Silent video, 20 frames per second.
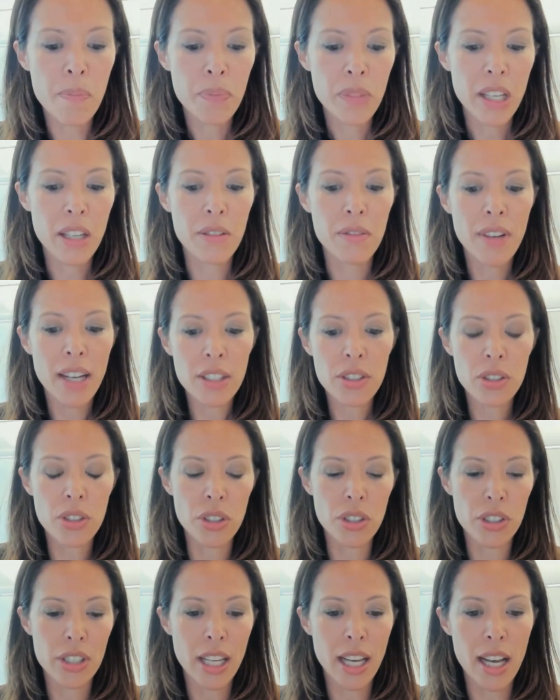
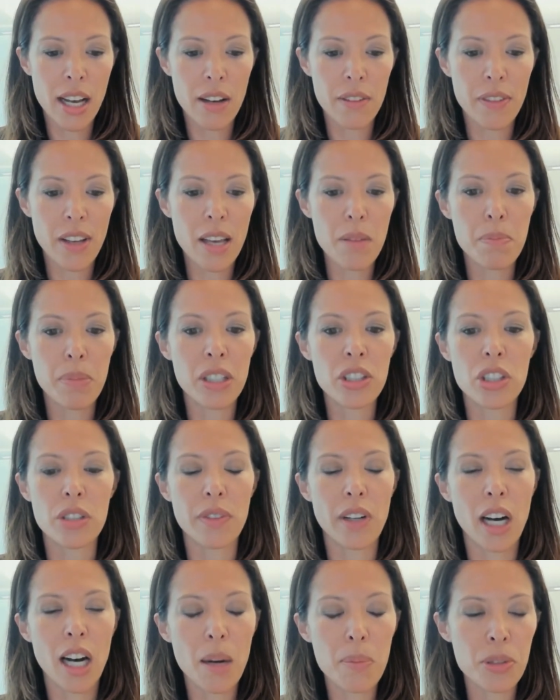investors have a bunch of
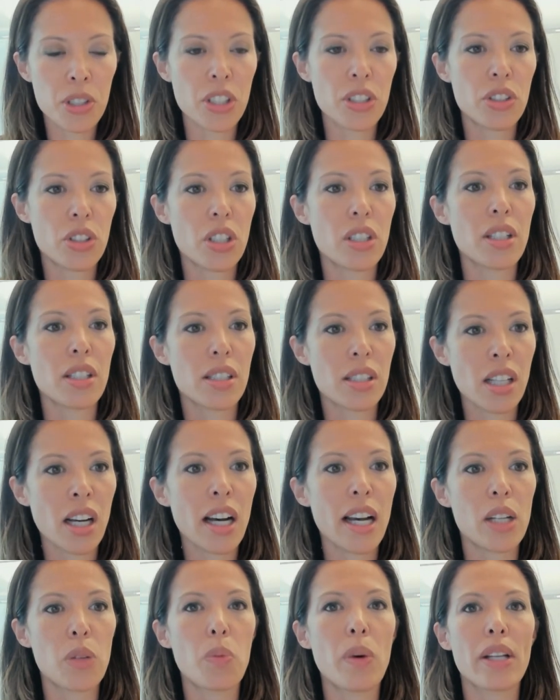options to
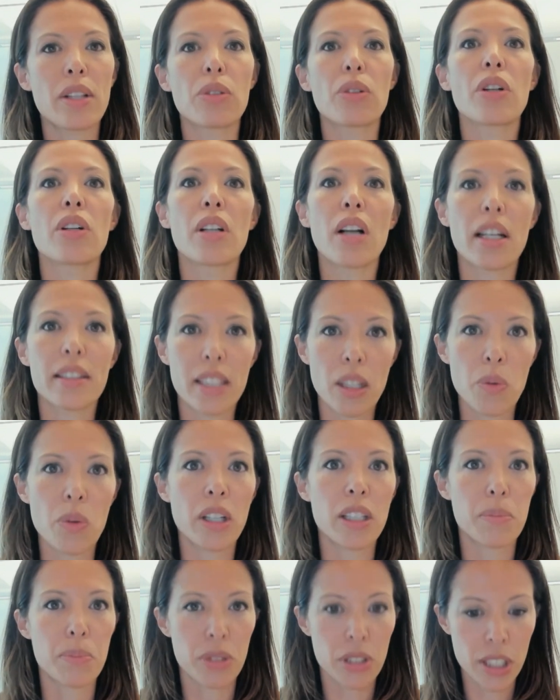decide whether or not they
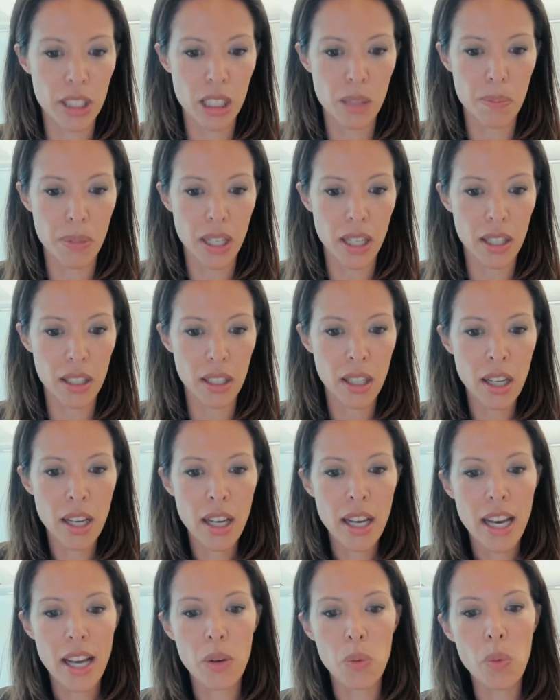want to participate
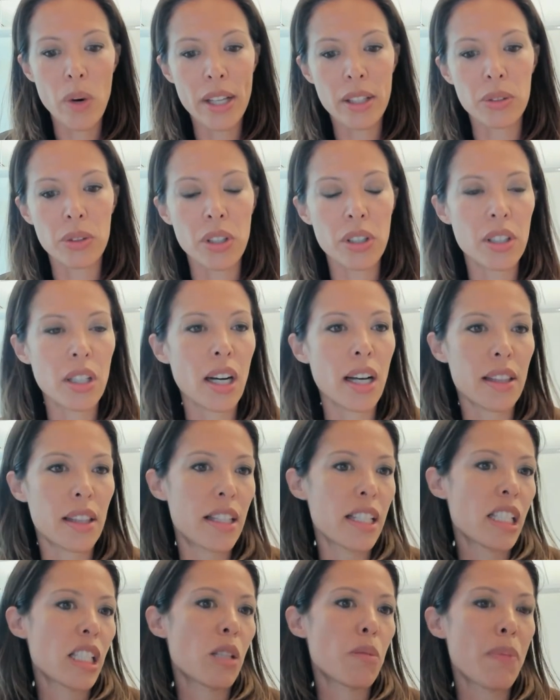and whether or not
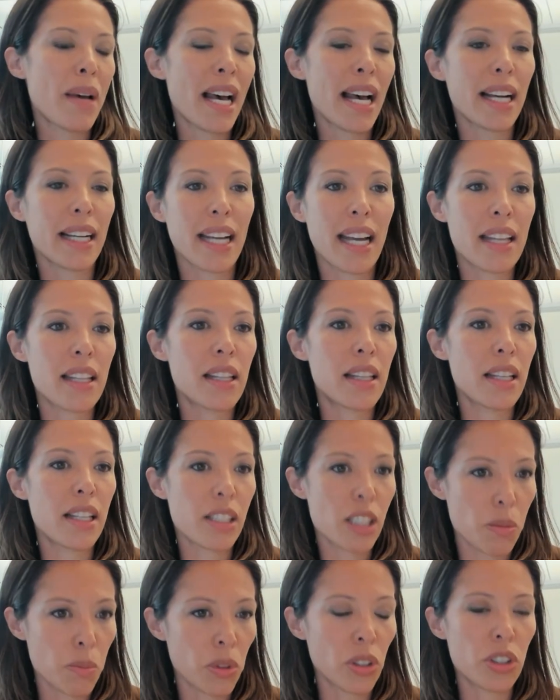this SPAC and
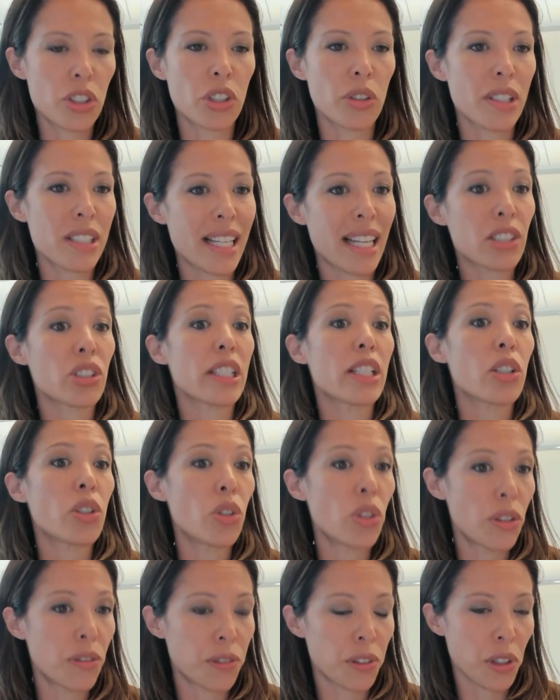this merger is actually
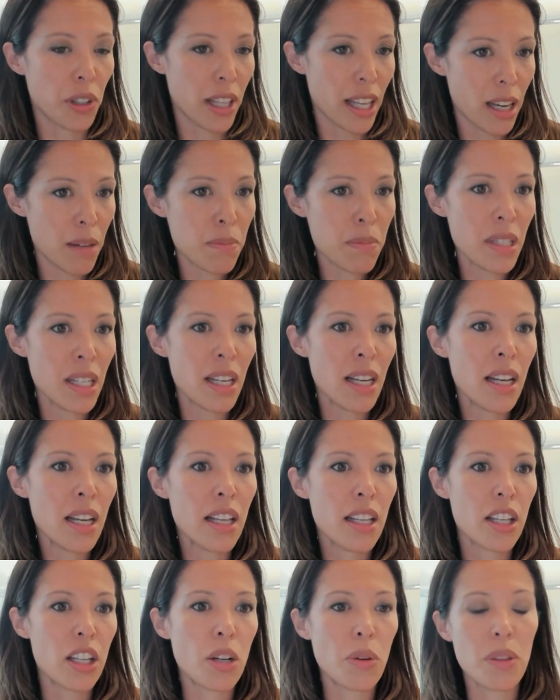good for them.
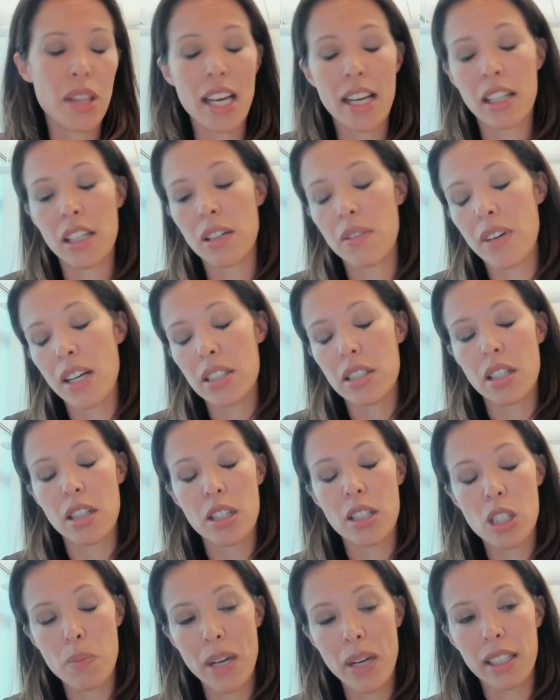You know, they can invest in
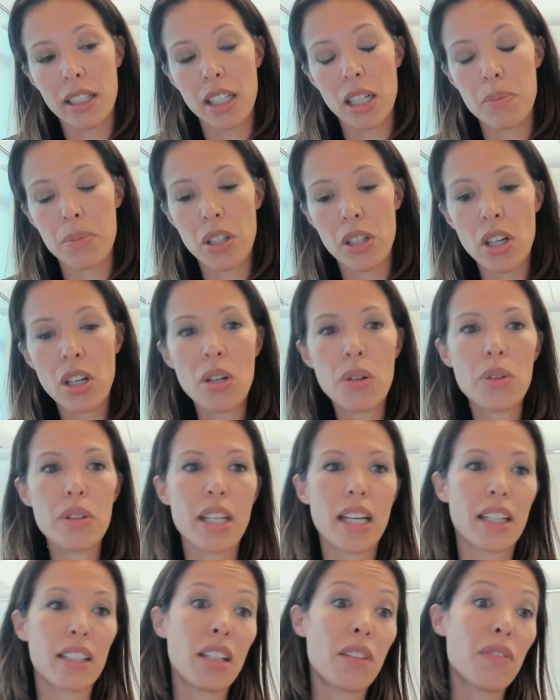the SPAC IPO,
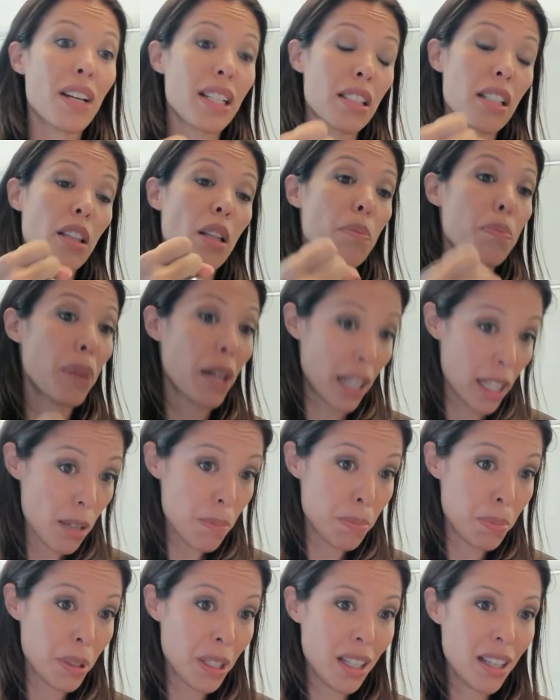they can invest in the
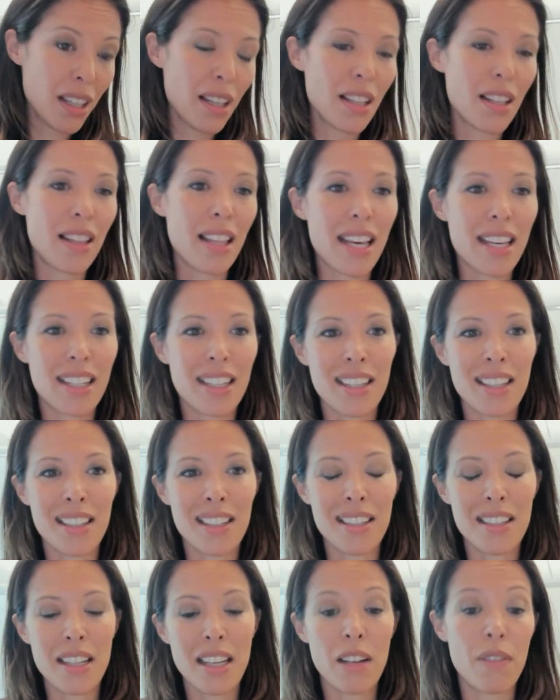PIPE, they
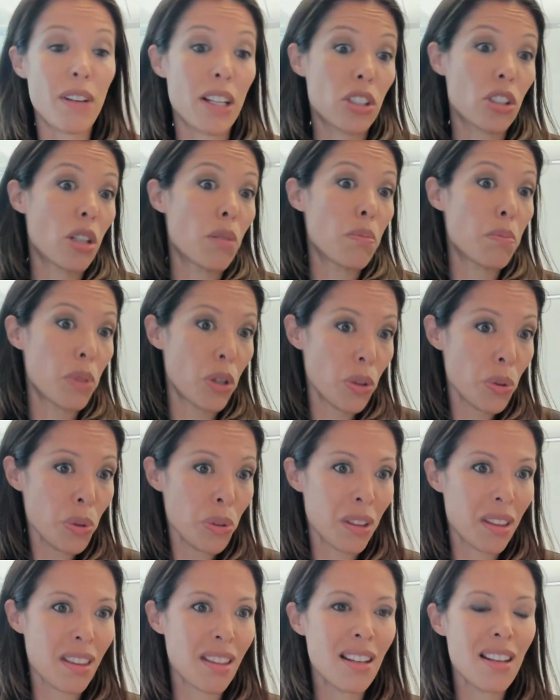can invest in
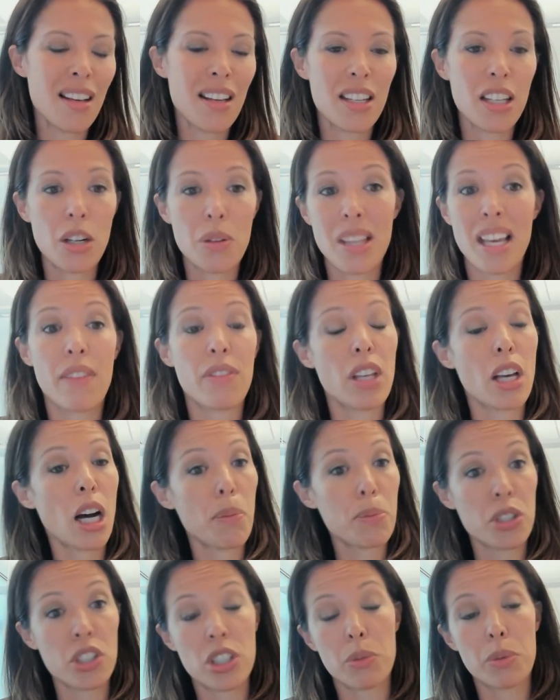both. You know, they have the
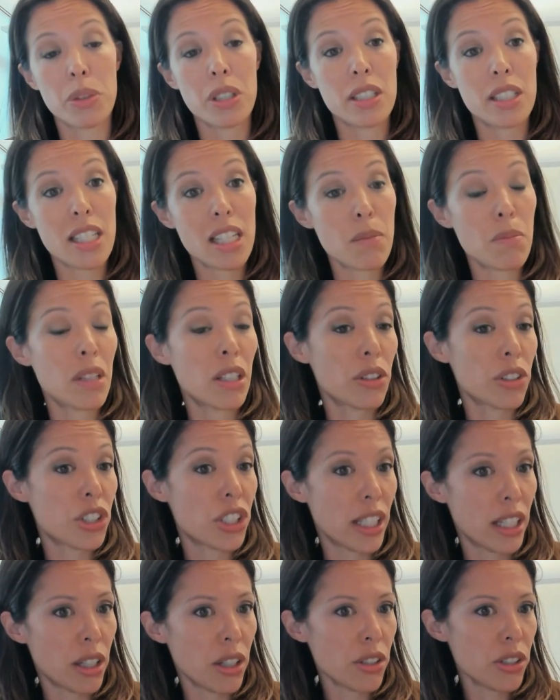option to redeem their
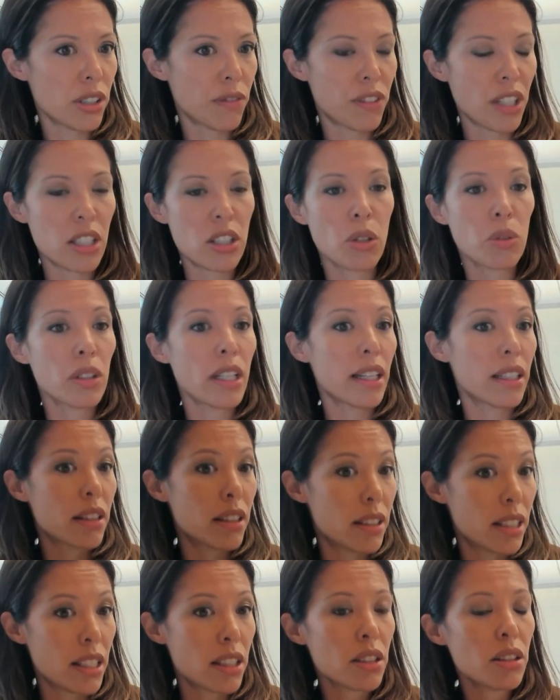shares if they don't like the
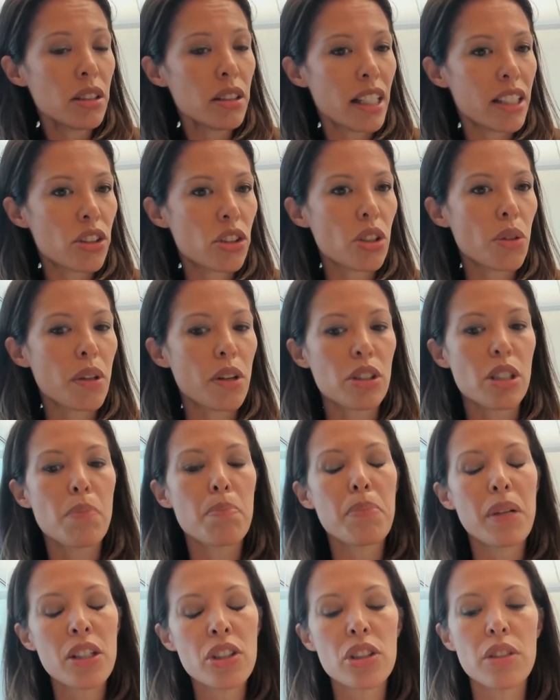deal. And so there's a
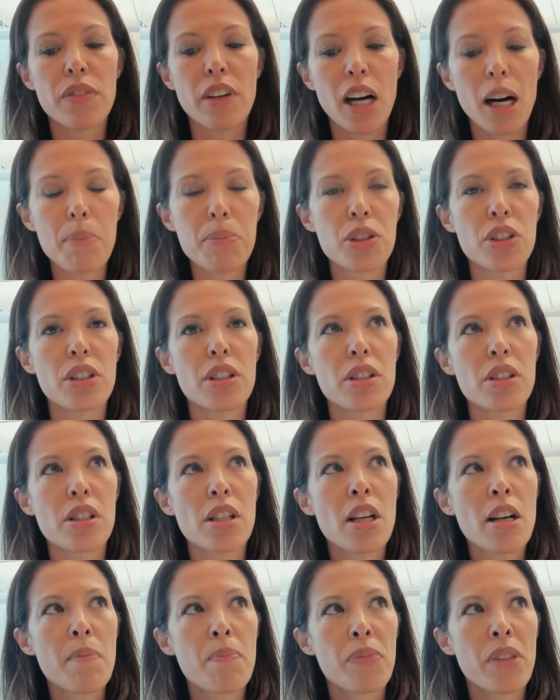bunch of
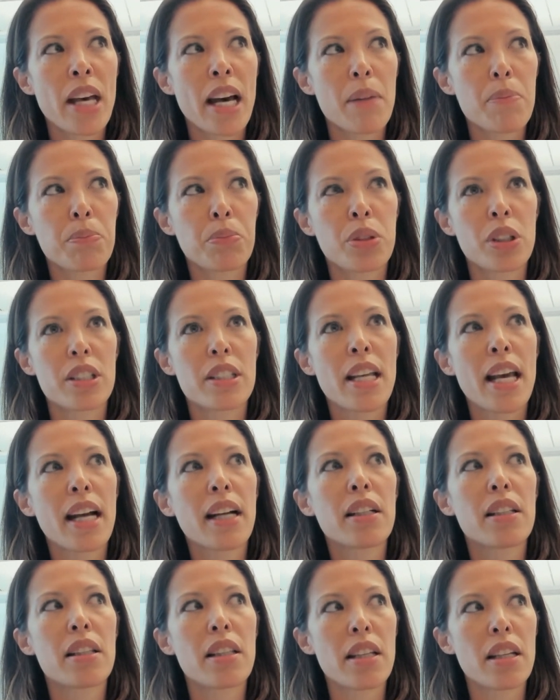options that
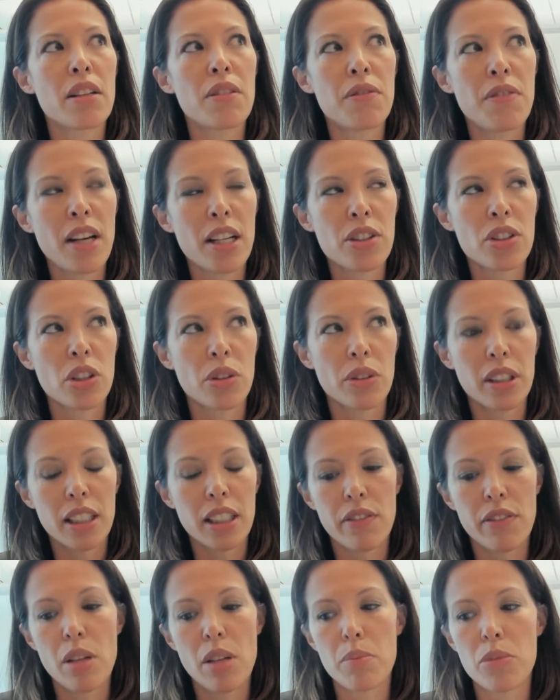protect the investor and
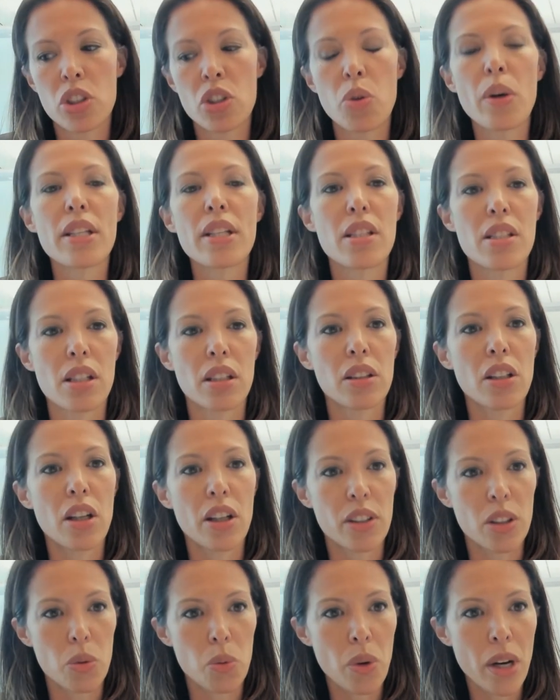give them choices
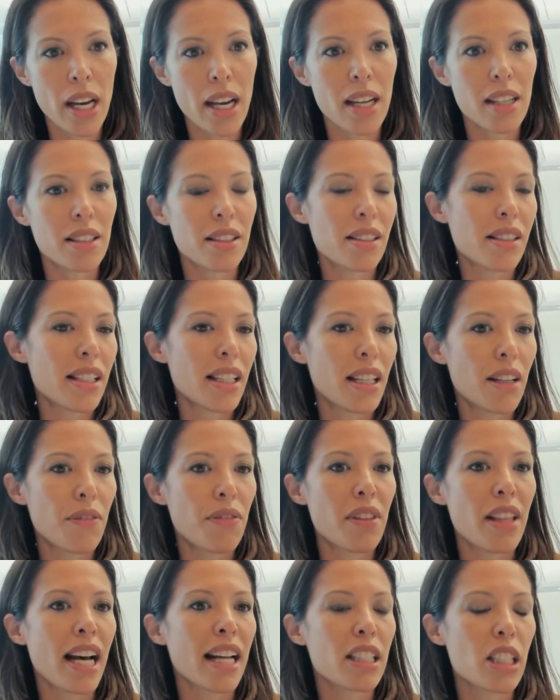along the way to see if
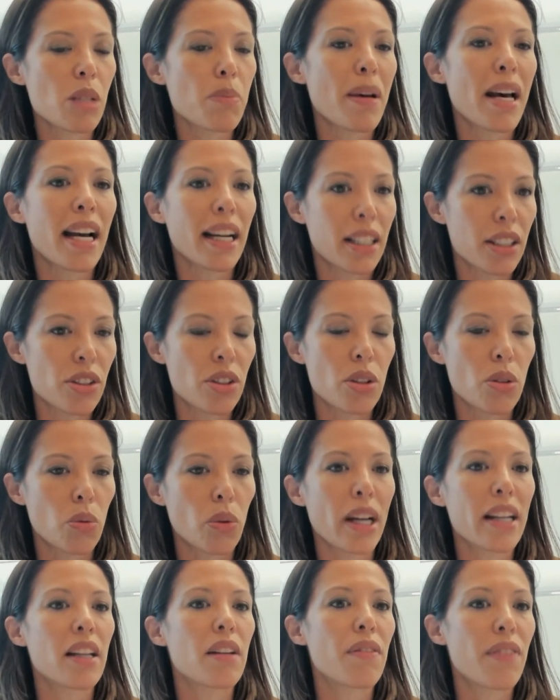that SPAC is the
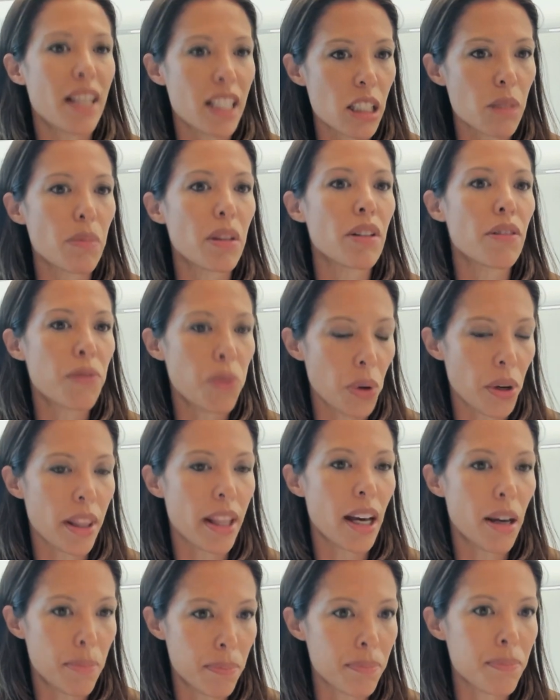right investment for
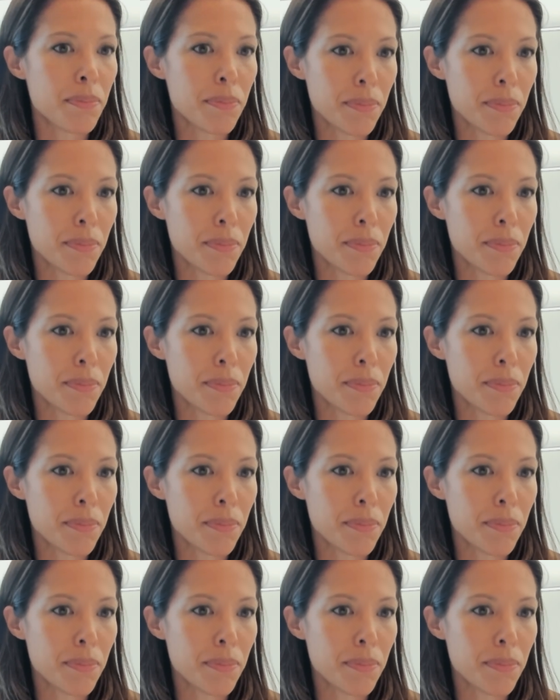them.